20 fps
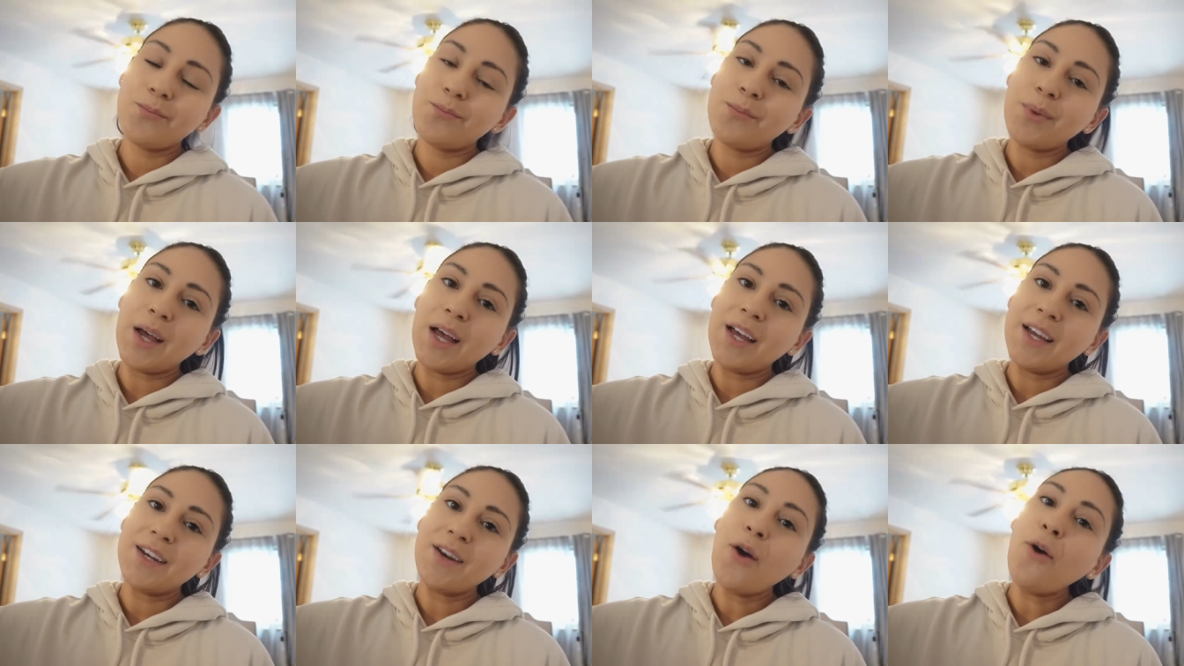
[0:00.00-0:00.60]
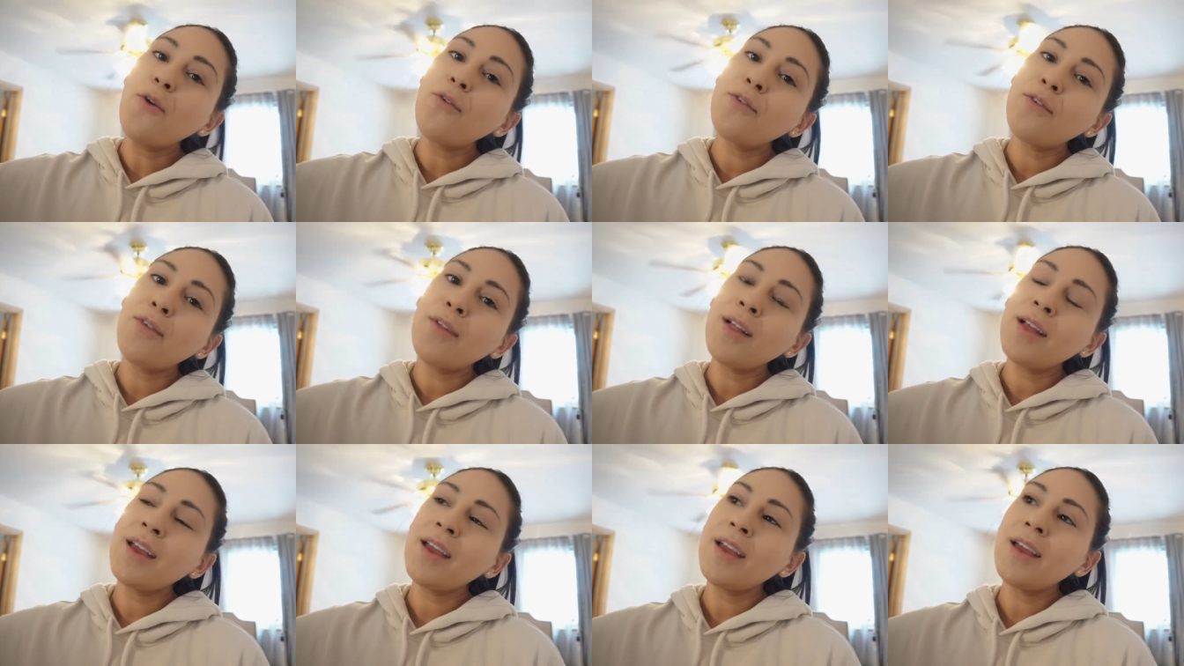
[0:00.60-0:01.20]
But
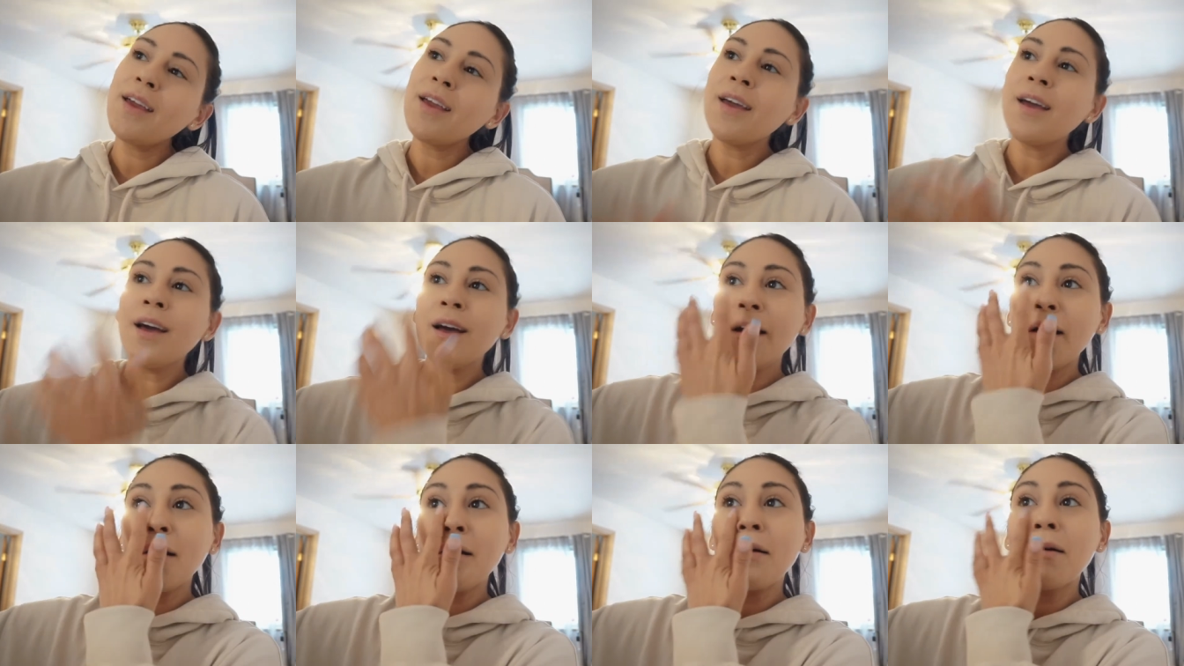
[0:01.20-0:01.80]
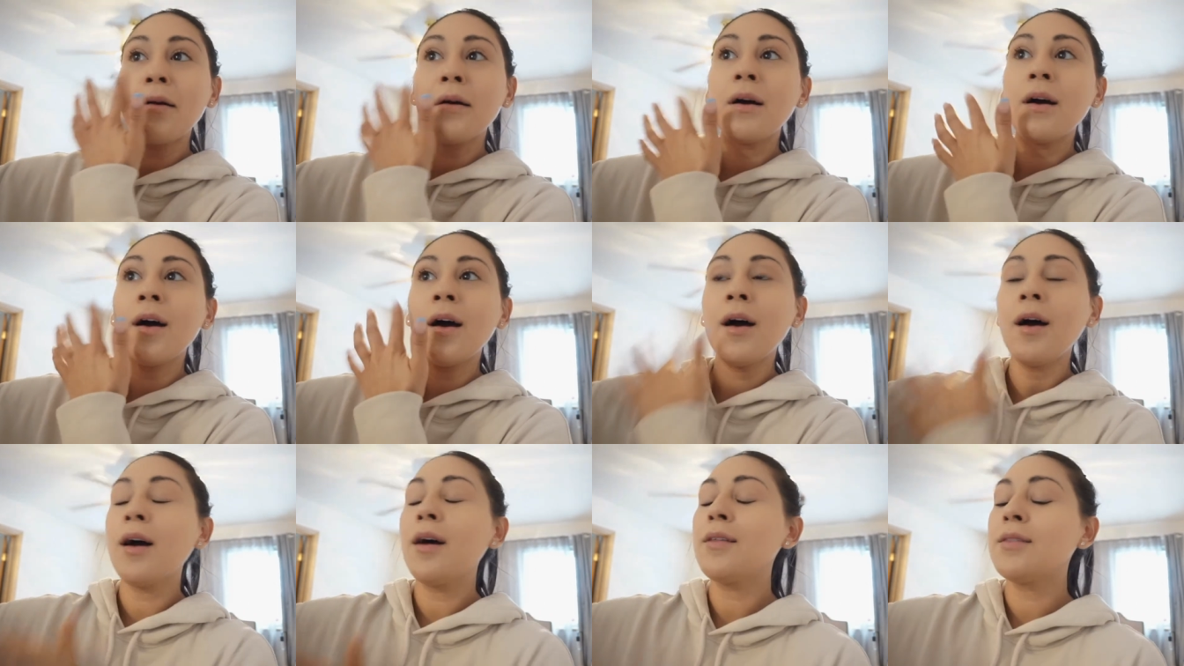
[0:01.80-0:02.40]
hopefully
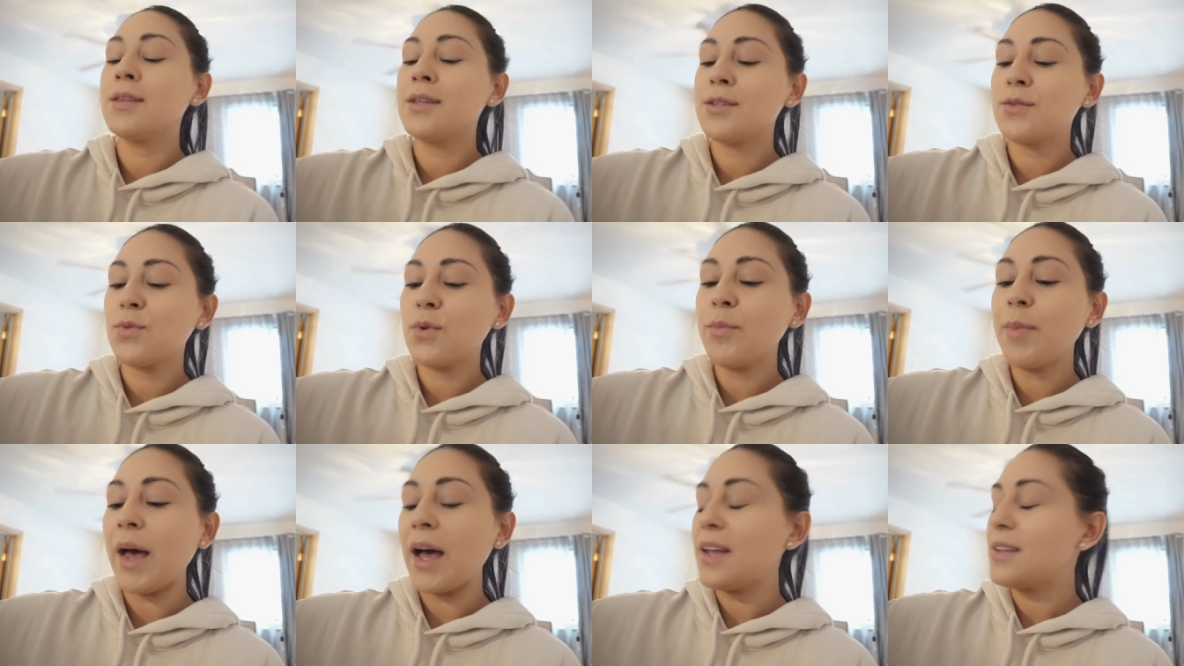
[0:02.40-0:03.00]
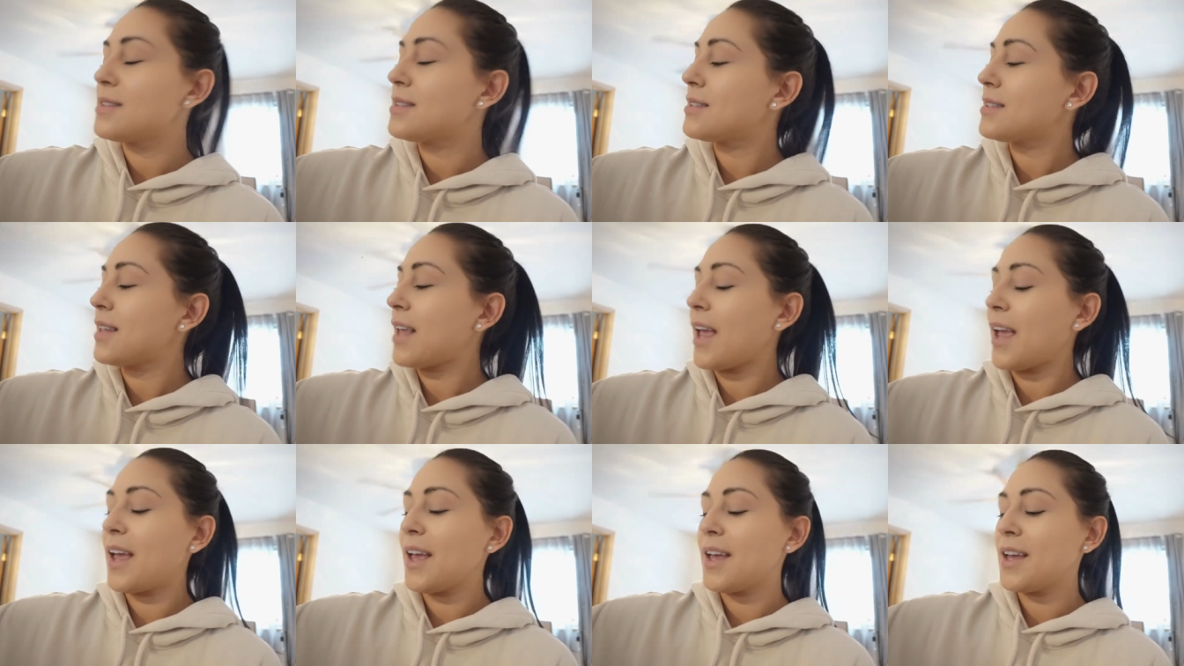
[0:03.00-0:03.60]
uh, this will pass
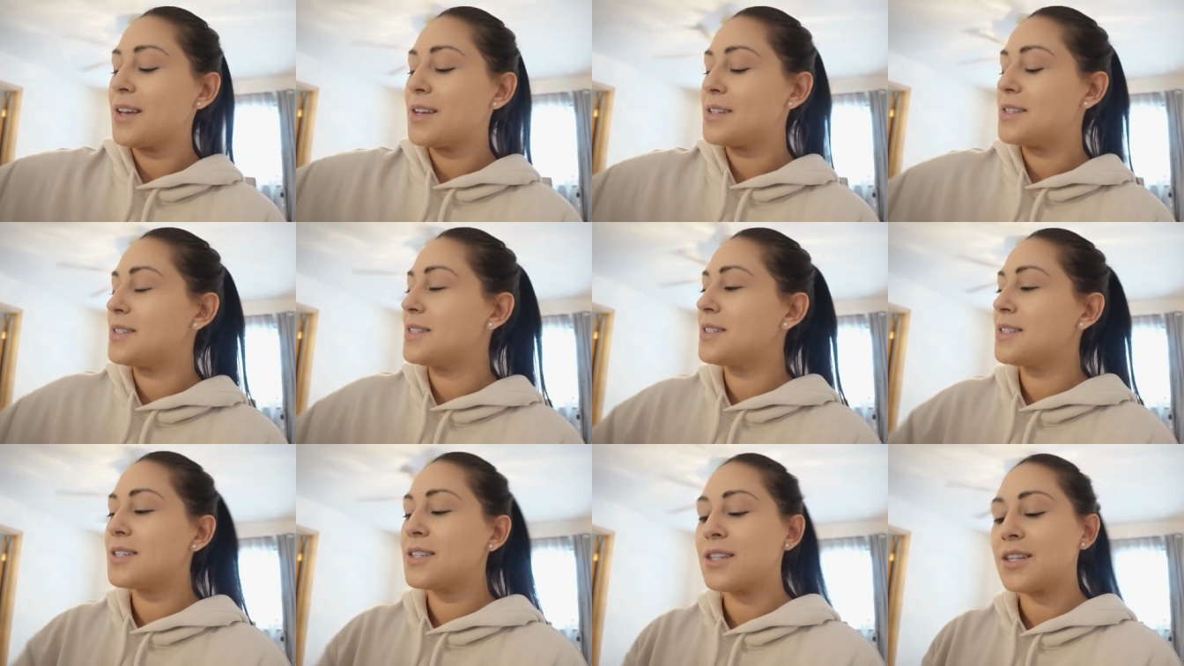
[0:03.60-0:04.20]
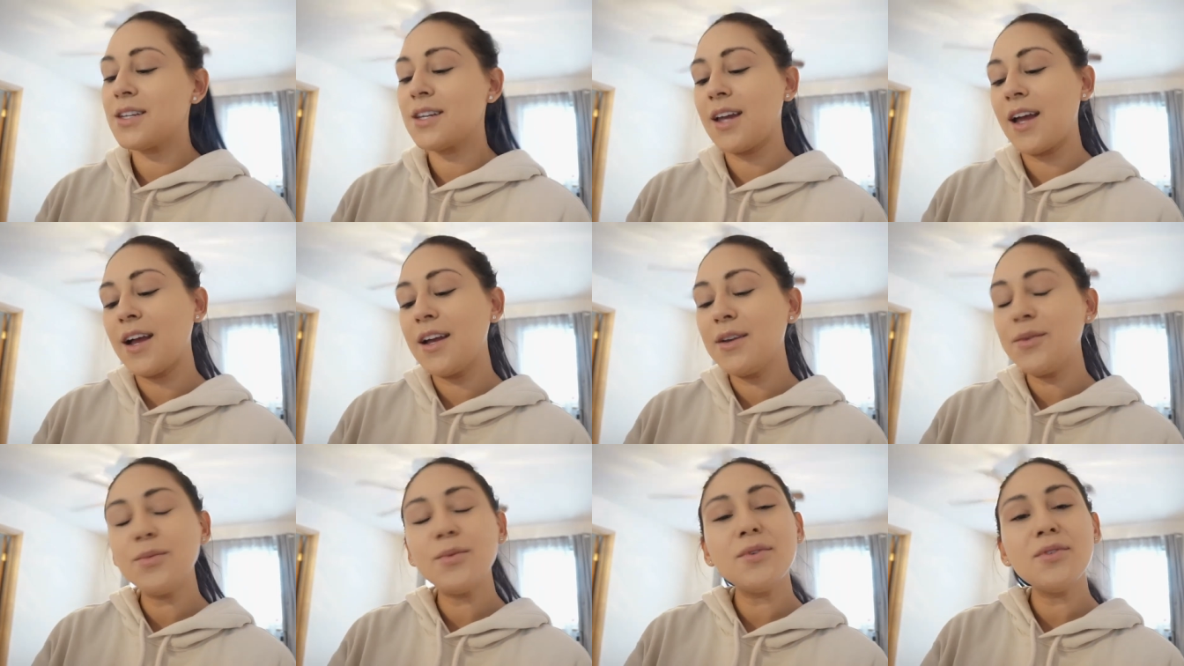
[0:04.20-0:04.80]
and
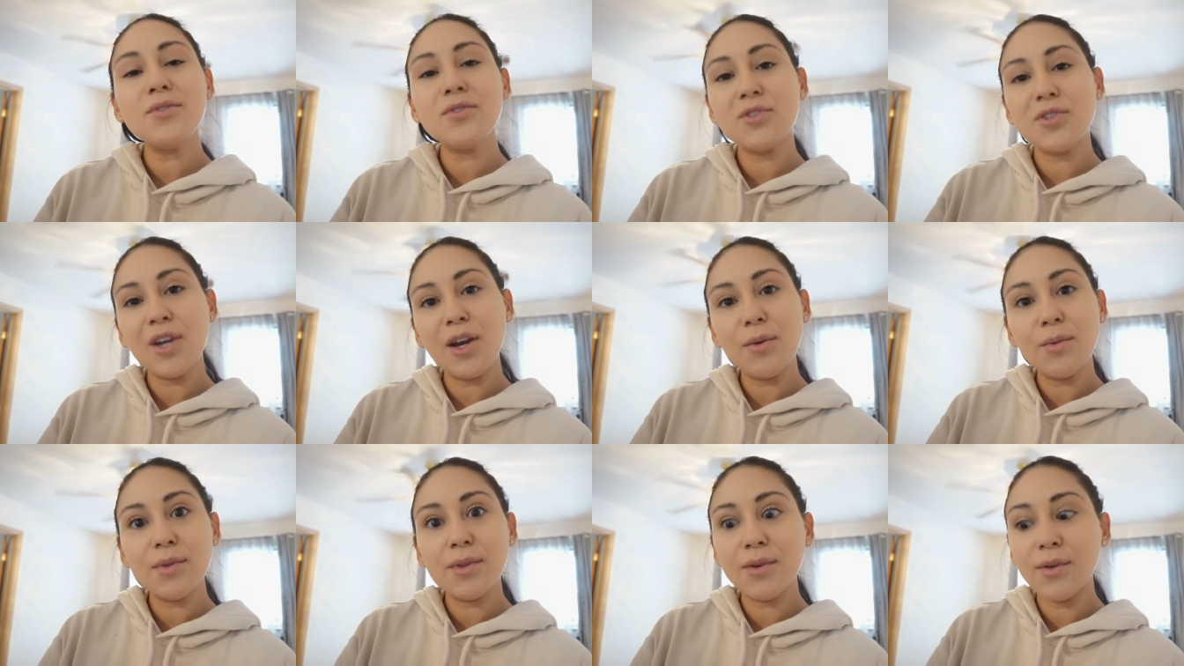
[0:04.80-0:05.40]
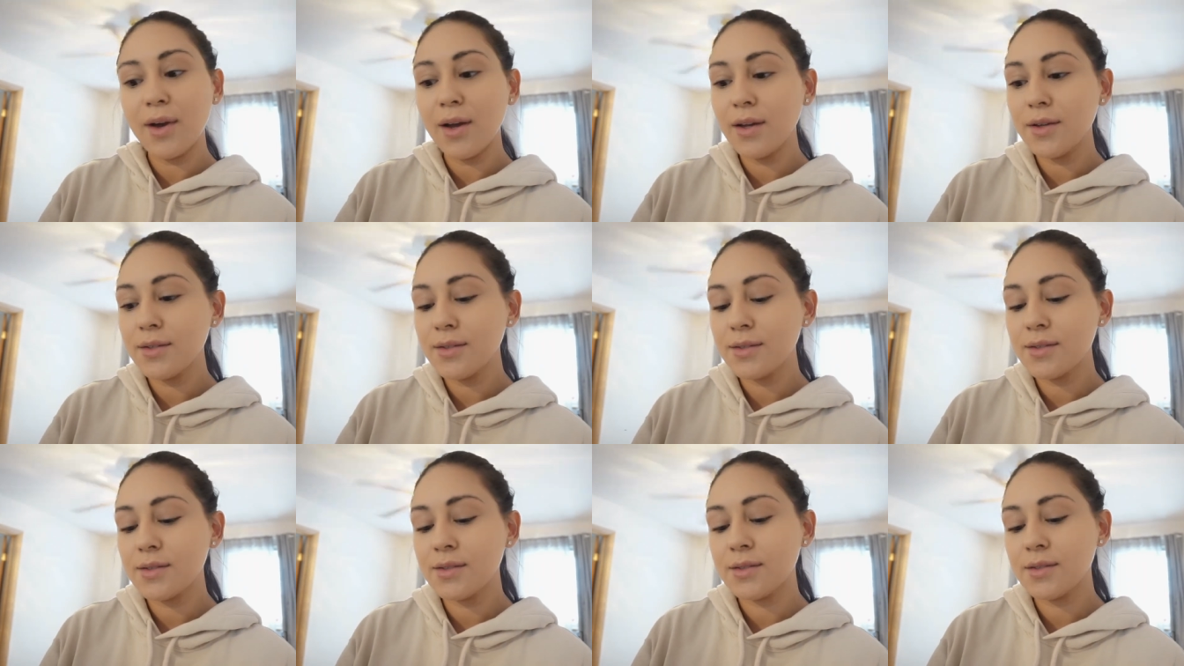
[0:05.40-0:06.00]
I will share with you
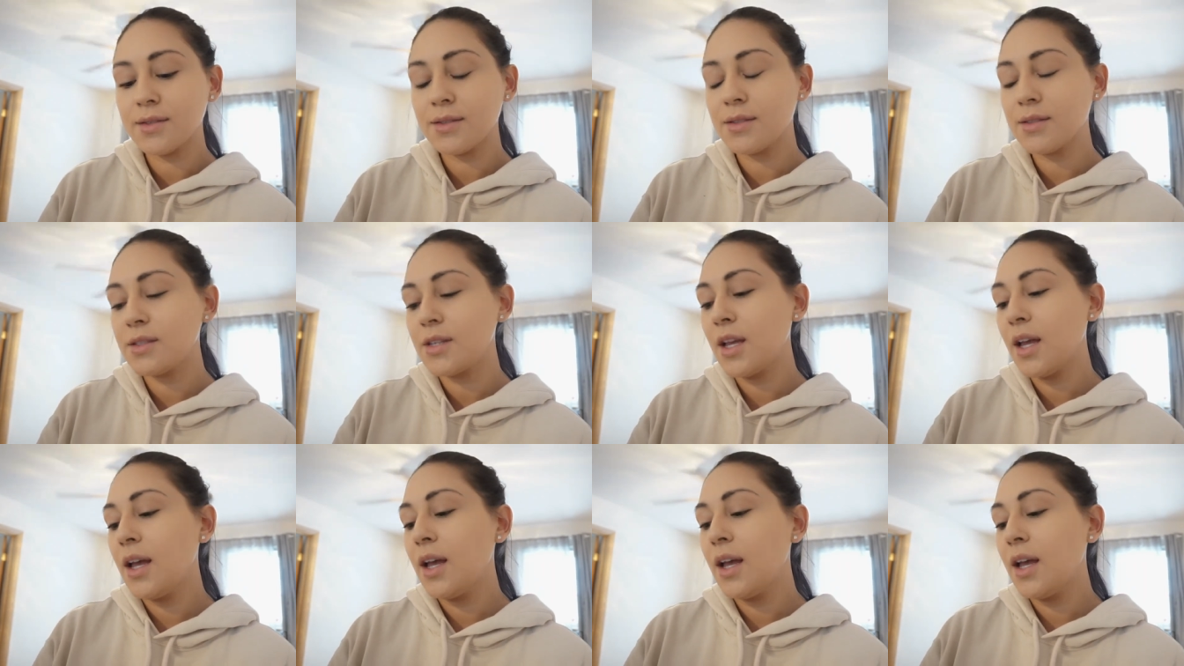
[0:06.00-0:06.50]
guys